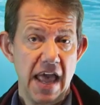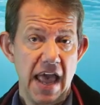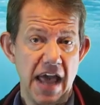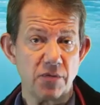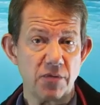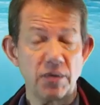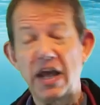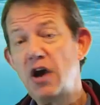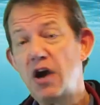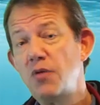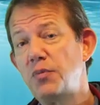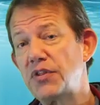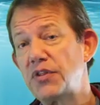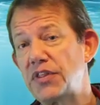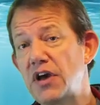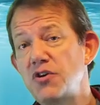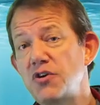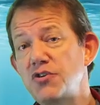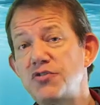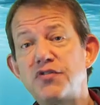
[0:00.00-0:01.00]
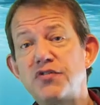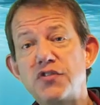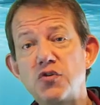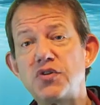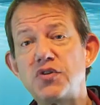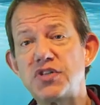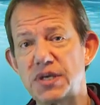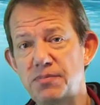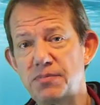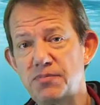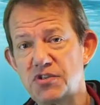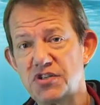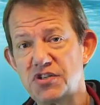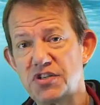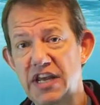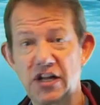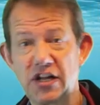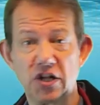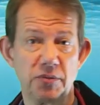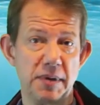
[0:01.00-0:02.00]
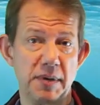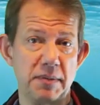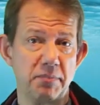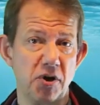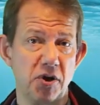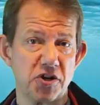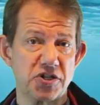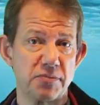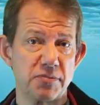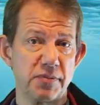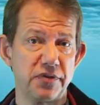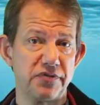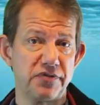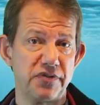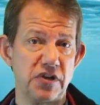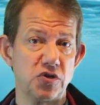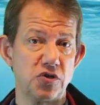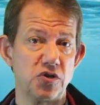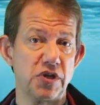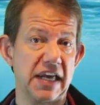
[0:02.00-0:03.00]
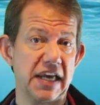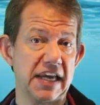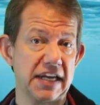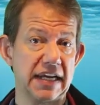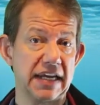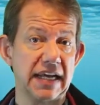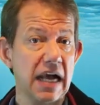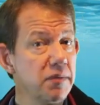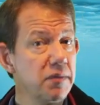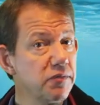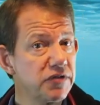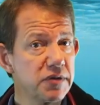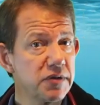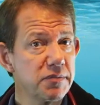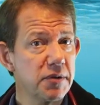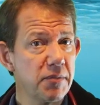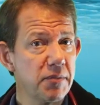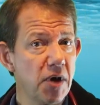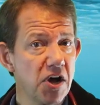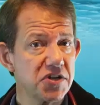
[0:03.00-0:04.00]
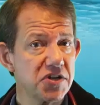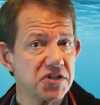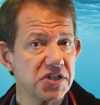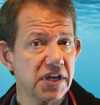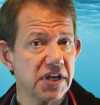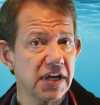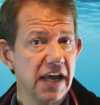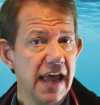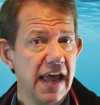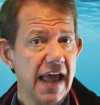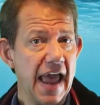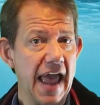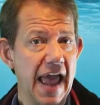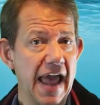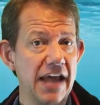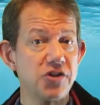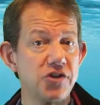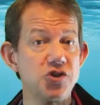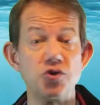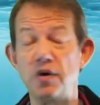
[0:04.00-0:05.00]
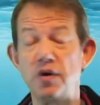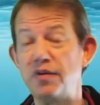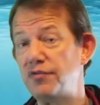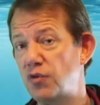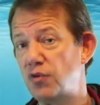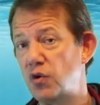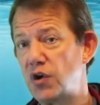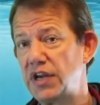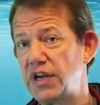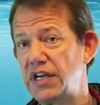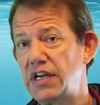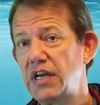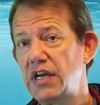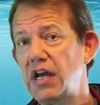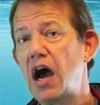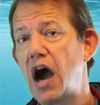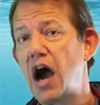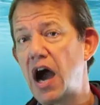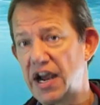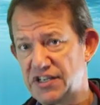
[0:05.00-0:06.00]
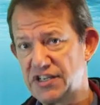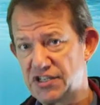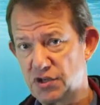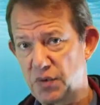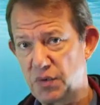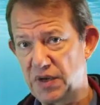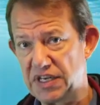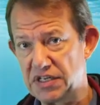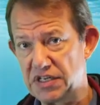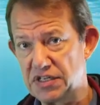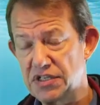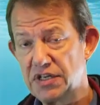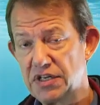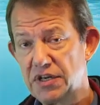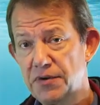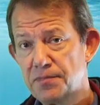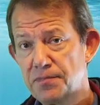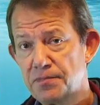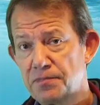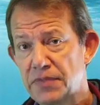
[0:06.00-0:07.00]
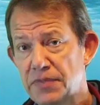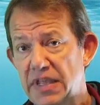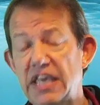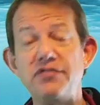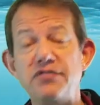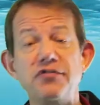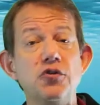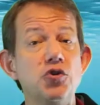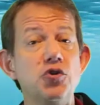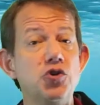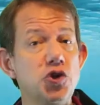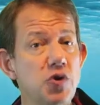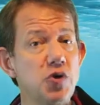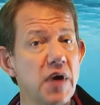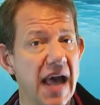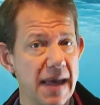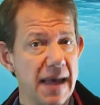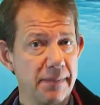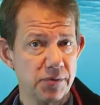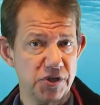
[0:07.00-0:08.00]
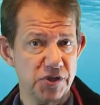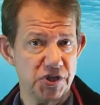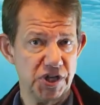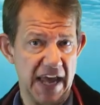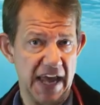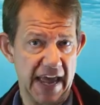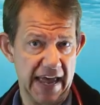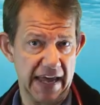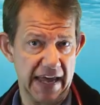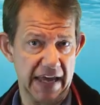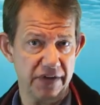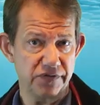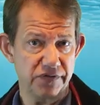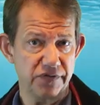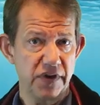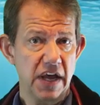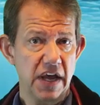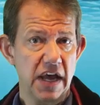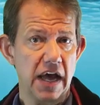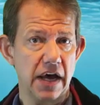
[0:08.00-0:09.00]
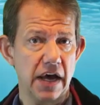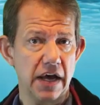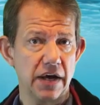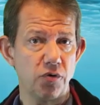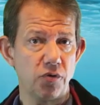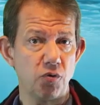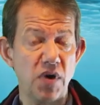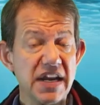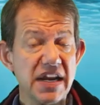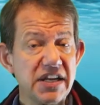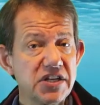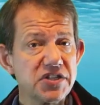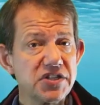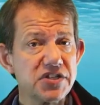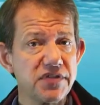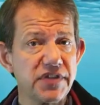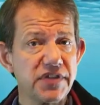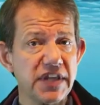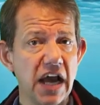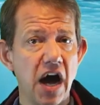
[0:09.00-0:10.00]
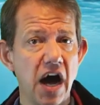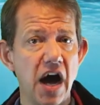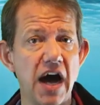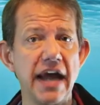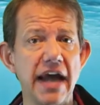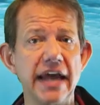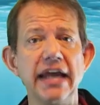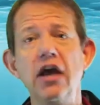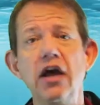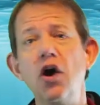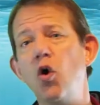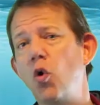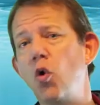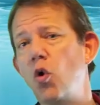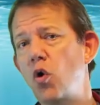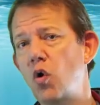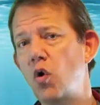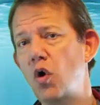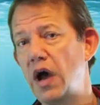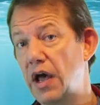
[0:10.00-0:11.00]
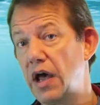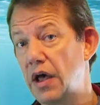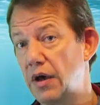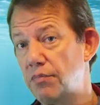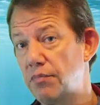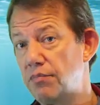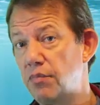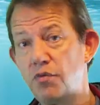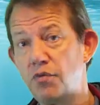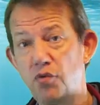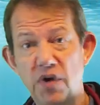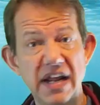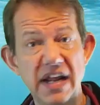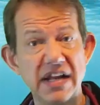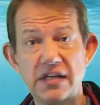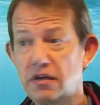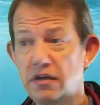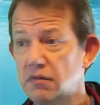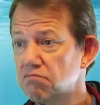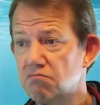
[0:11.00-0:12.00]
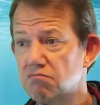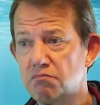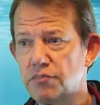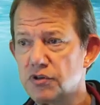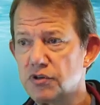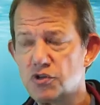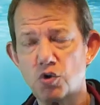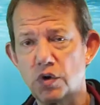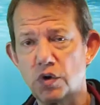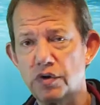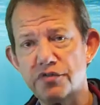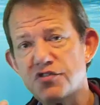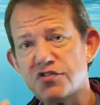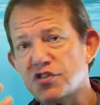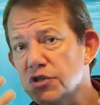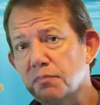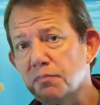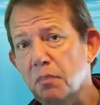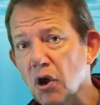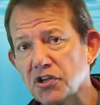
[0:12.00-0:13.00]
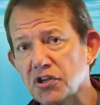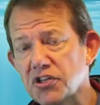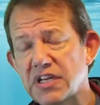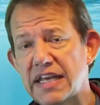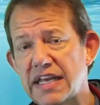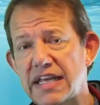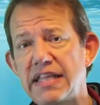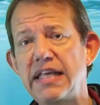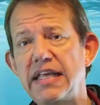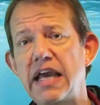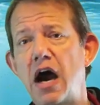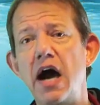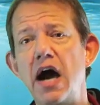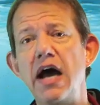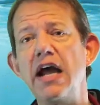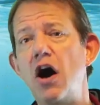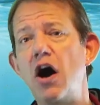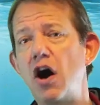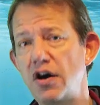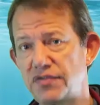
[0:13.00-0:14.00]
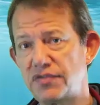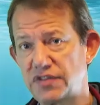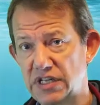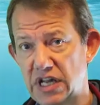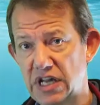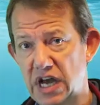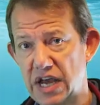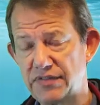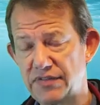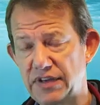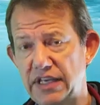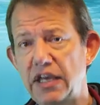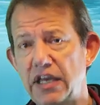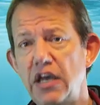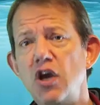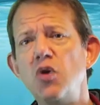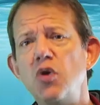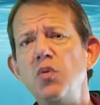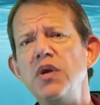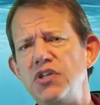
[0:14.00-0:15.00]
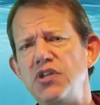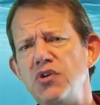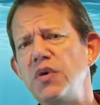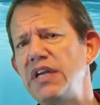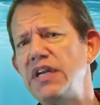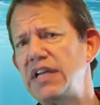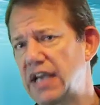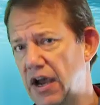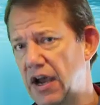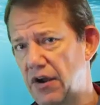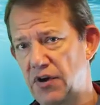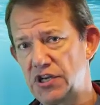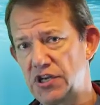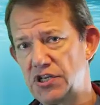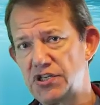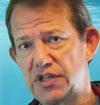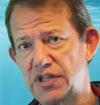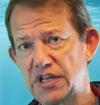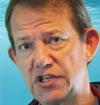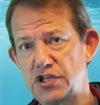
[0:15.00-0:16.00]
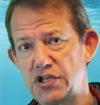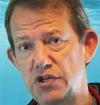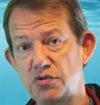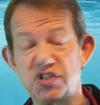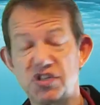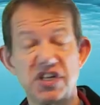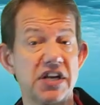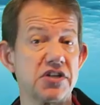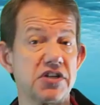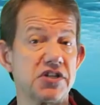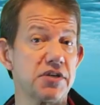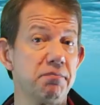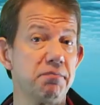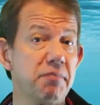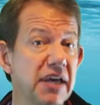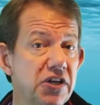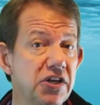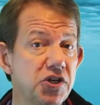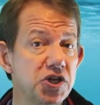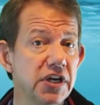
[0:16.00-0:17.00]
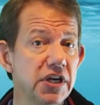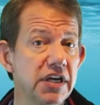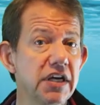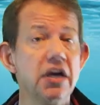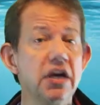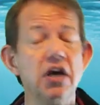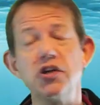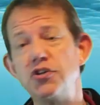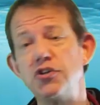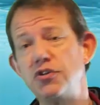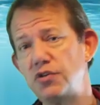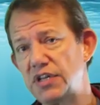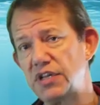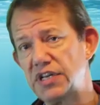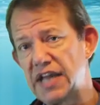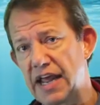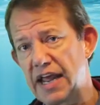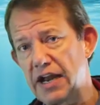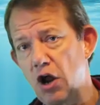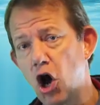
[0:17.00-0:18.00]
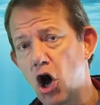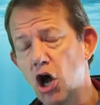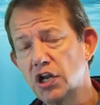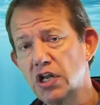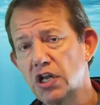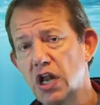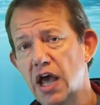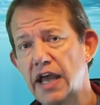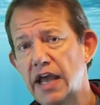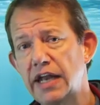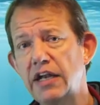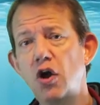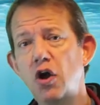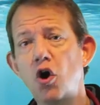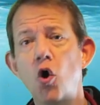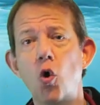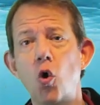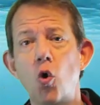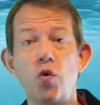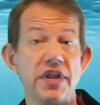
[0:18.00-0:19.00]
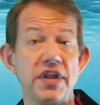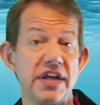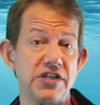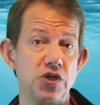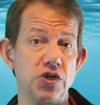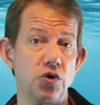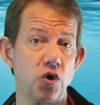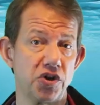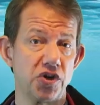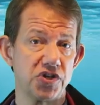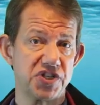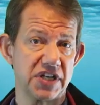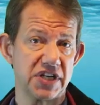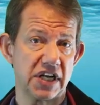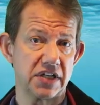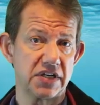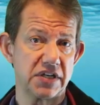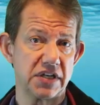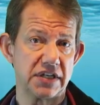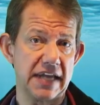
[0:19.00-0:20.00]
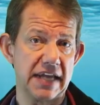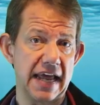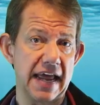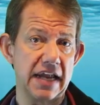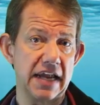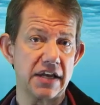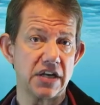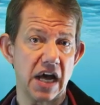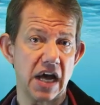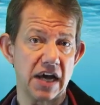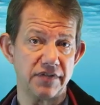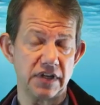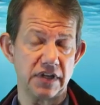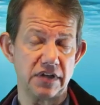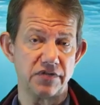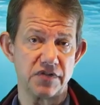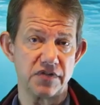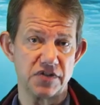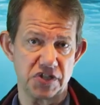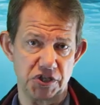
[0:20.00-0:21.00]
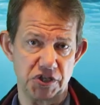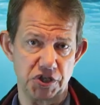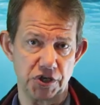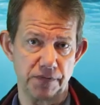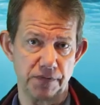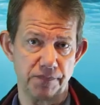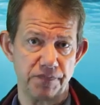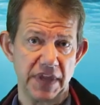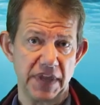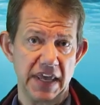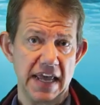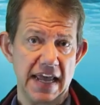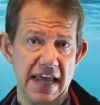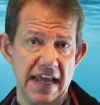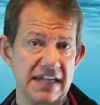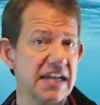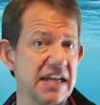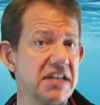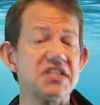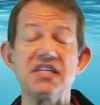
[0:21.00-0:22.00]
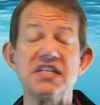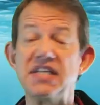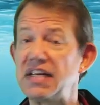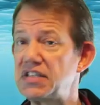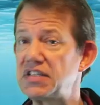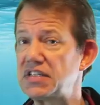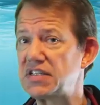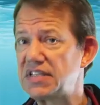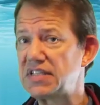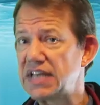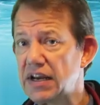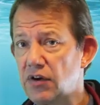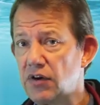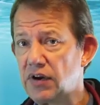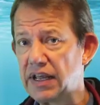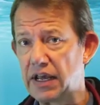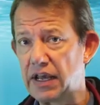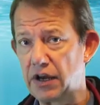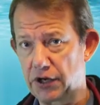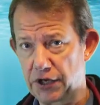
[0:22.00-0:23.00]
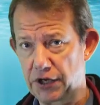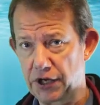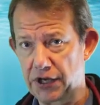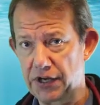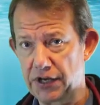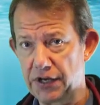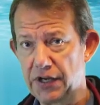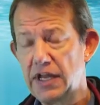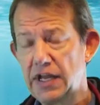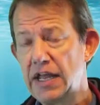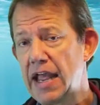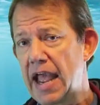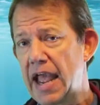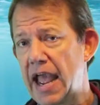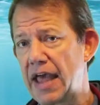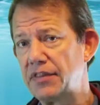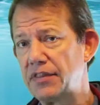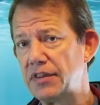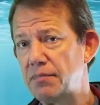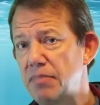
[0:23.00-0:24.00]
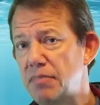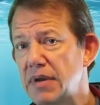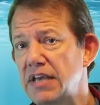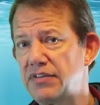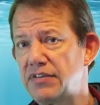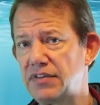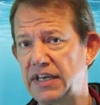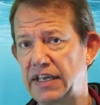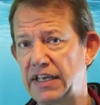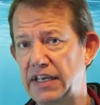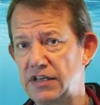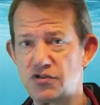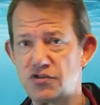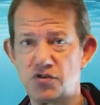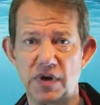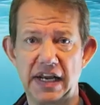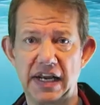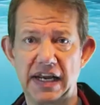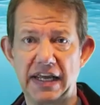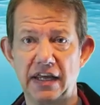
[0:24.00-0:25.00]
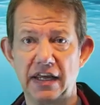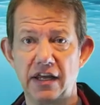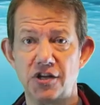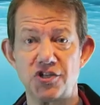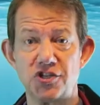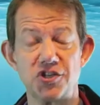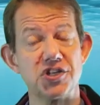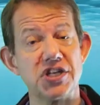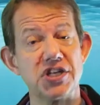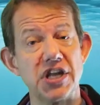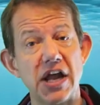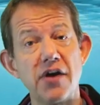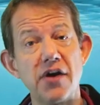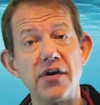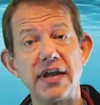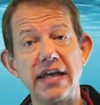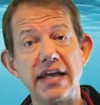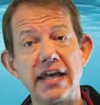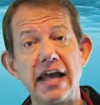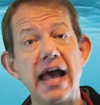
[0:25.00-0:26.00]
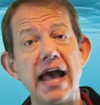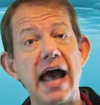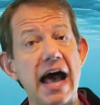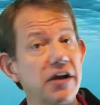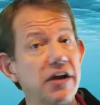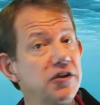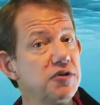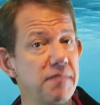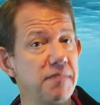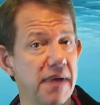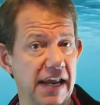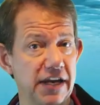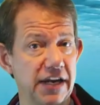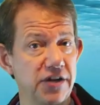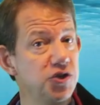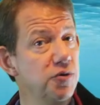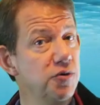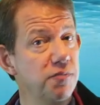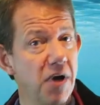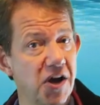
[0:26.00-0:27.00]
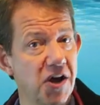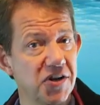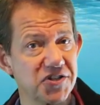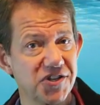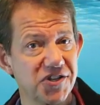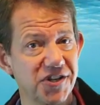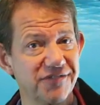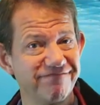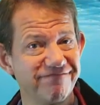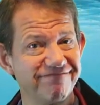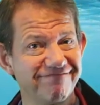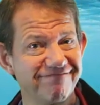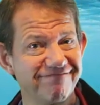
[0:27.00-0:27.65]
And we hope with those few tips it'll be possible for you to get a comfortable mask and to avoid eye squeeze. If you do happen to have uh, redness of the eye or a red sort of spot in the eye after diving, we do encourage that you send us a picture to the DAN hotline or that you consult a DAN diving physician. It doesn't necessarily occur, and the big thing is really just knowing how to manage your mask.